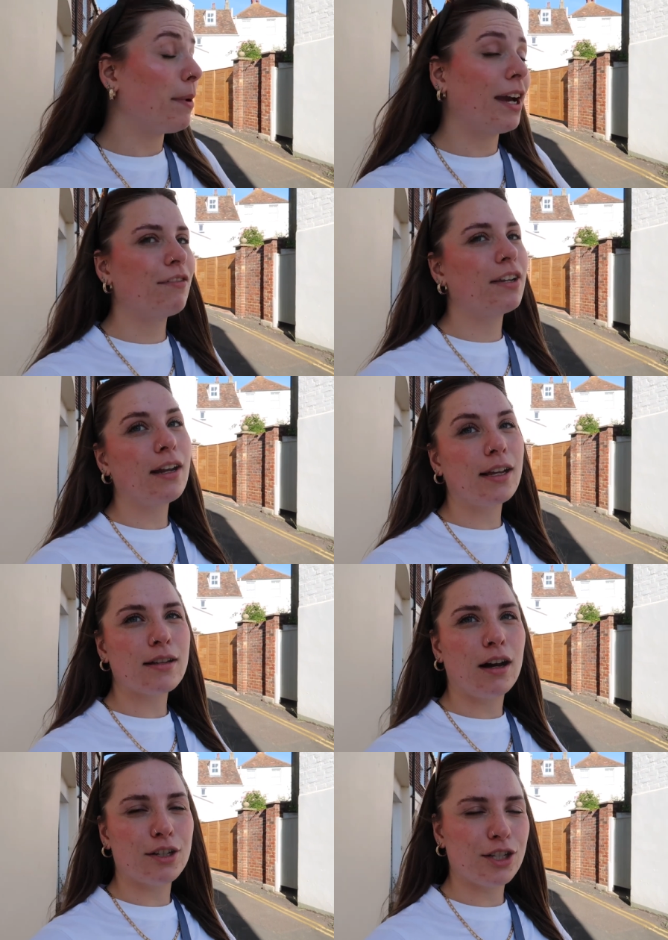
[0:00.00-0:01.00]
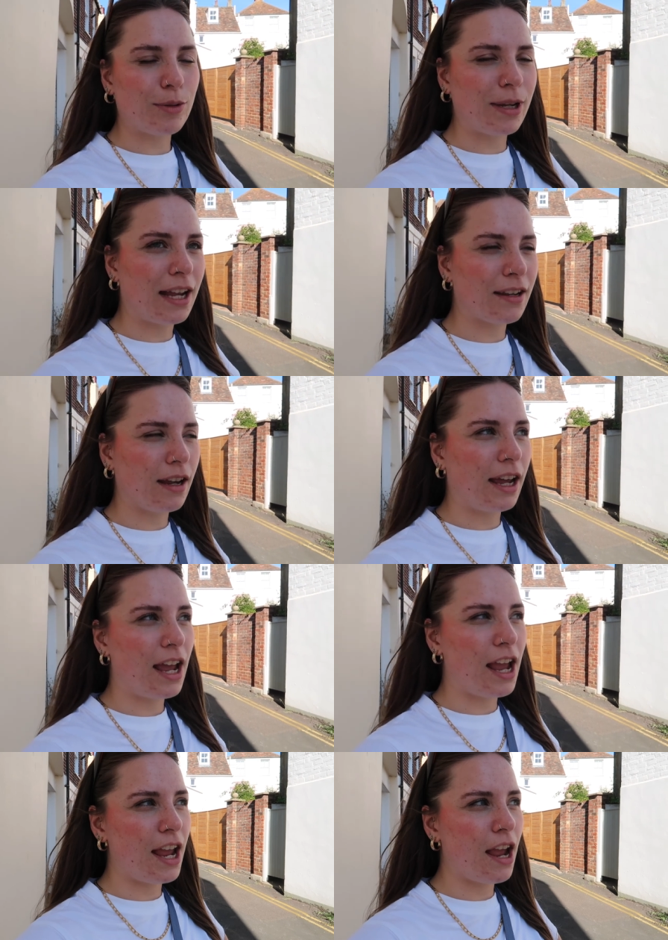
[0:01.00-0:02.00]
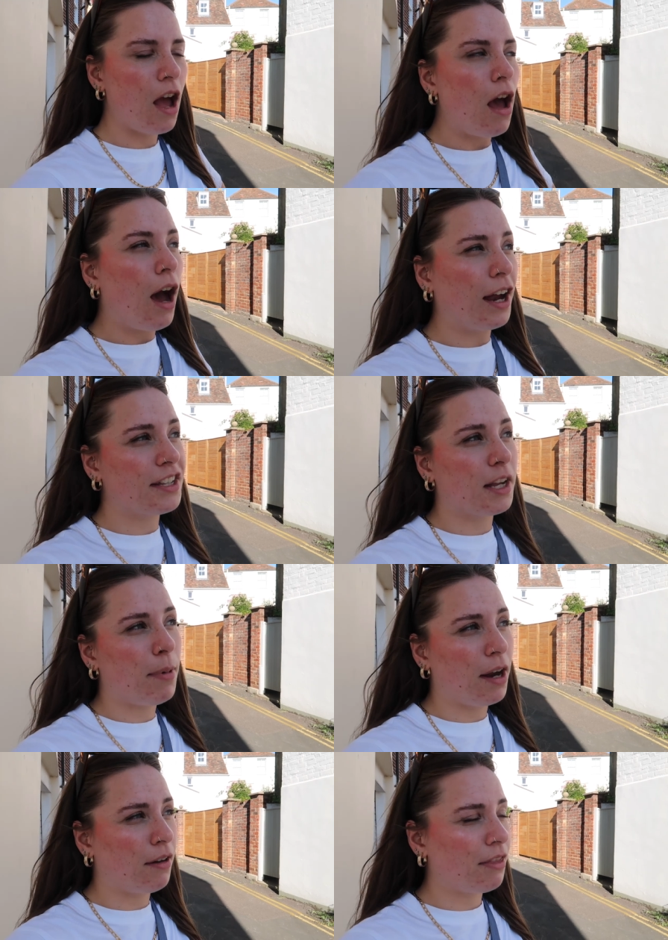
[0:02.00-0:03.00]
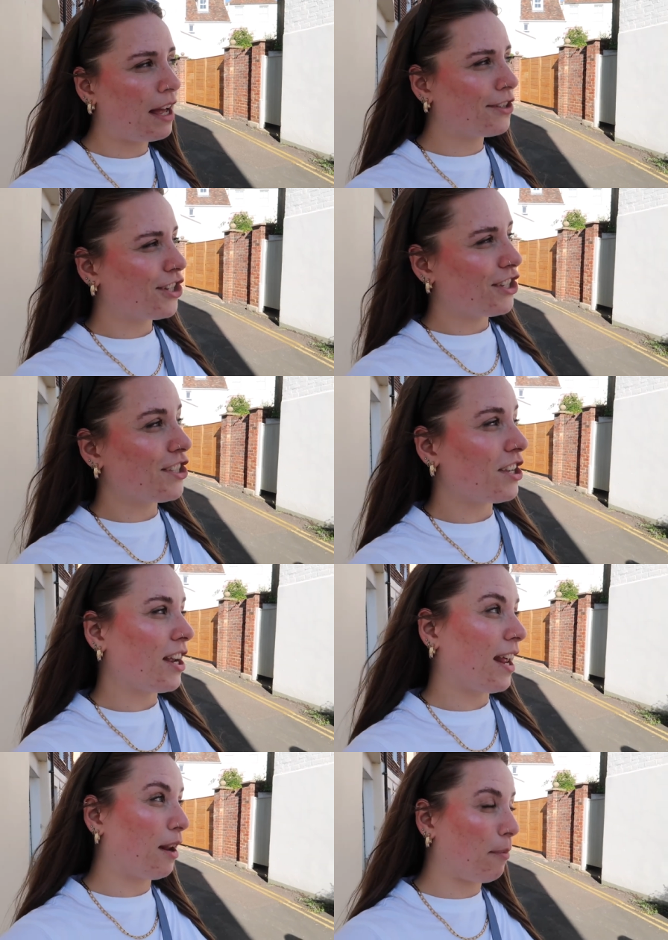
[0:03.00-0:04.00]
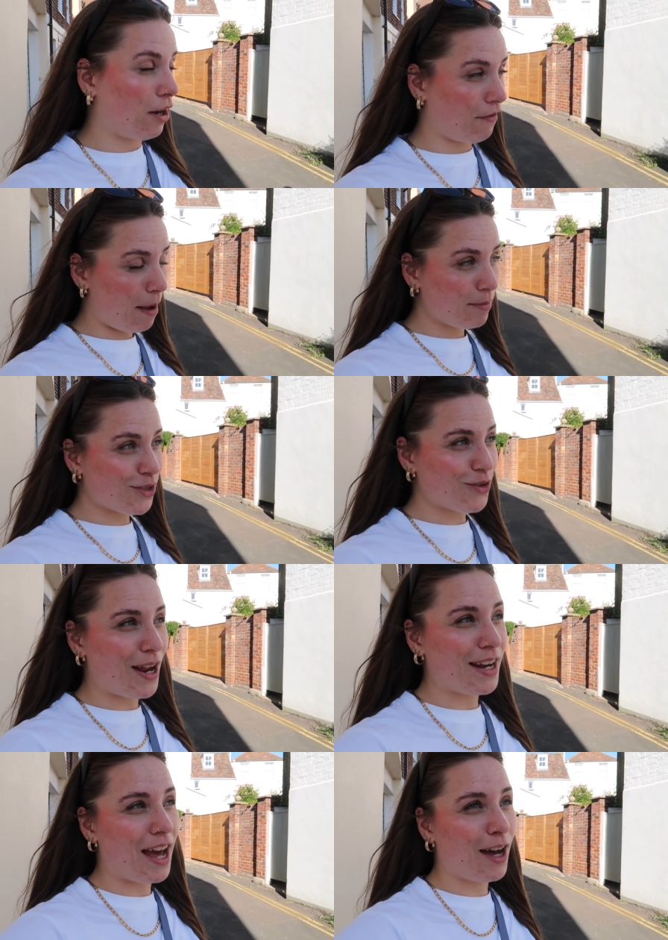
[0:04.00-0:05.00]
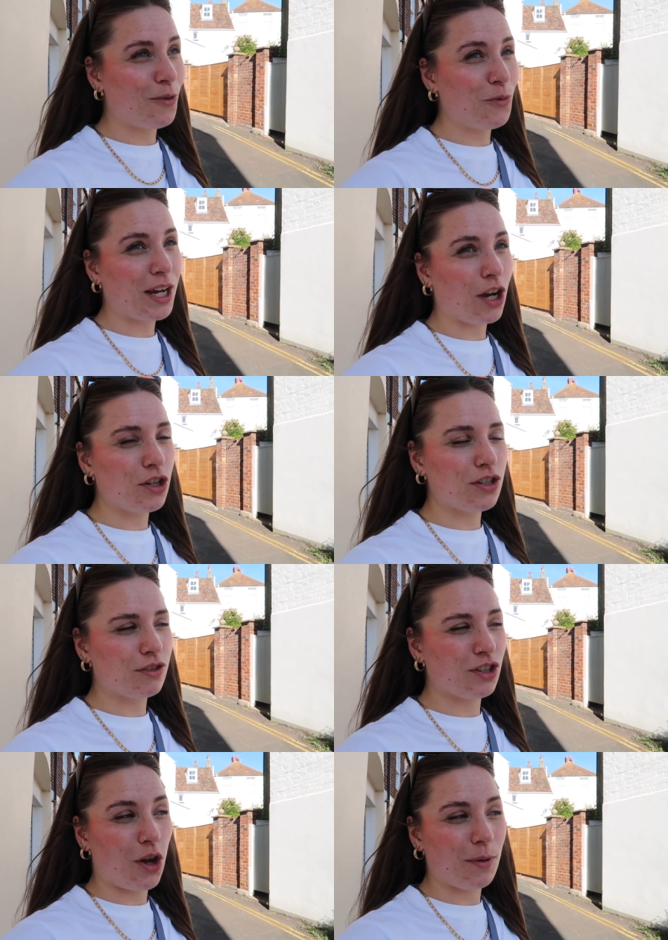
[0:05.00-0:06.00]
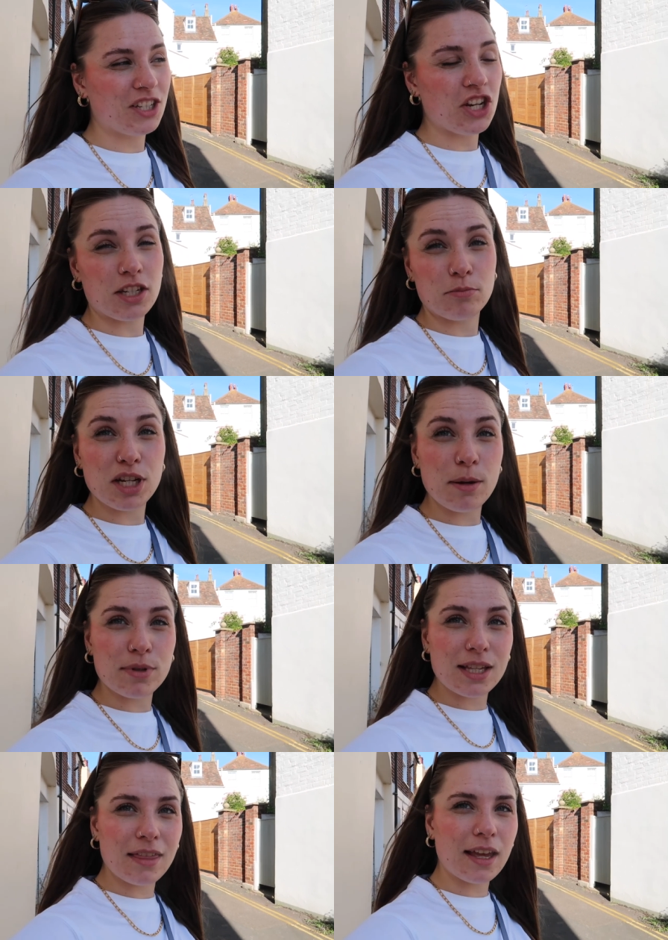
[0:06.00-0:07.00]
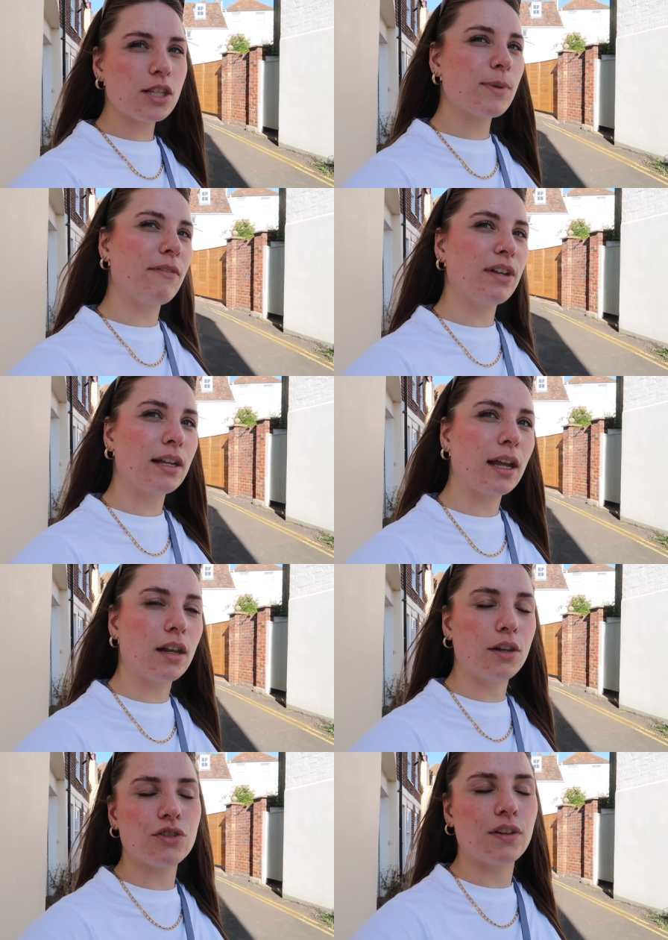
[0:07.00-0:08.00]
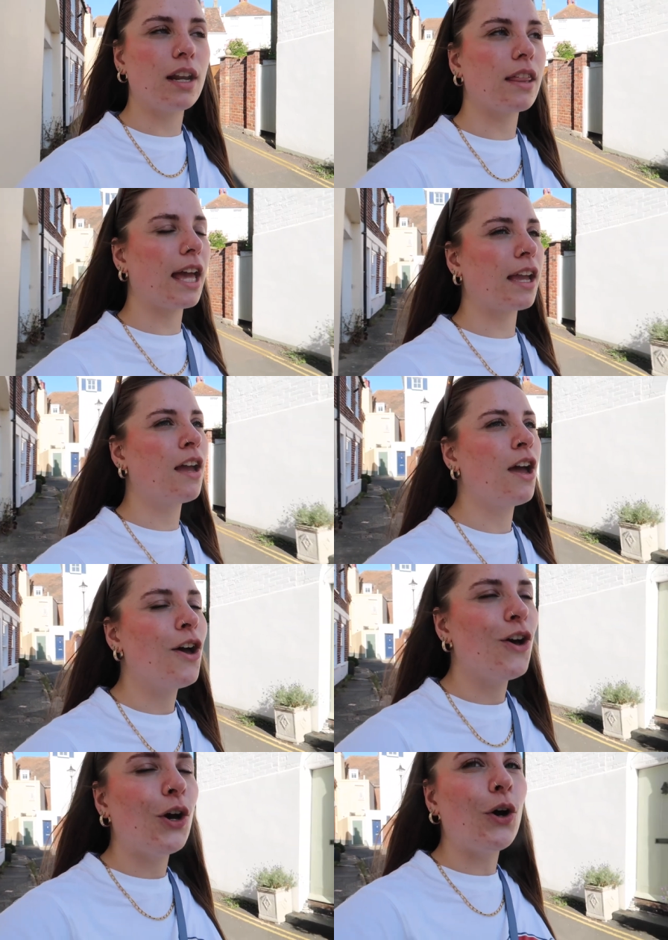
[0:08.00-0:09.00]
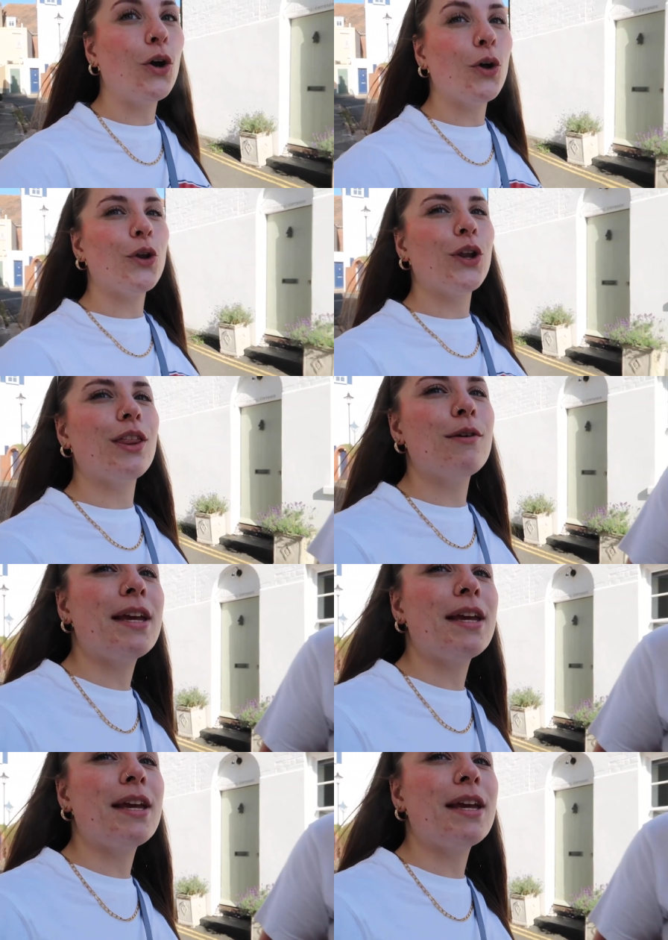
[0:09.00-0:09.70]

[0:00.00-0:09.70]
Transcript: But it had a really nice garden, so we had a, I just had a pint of Thatcher's, Jen had a pint of Amstel, and now we're going to go and share some chips, I think, because we haven't had like lunch or anything on the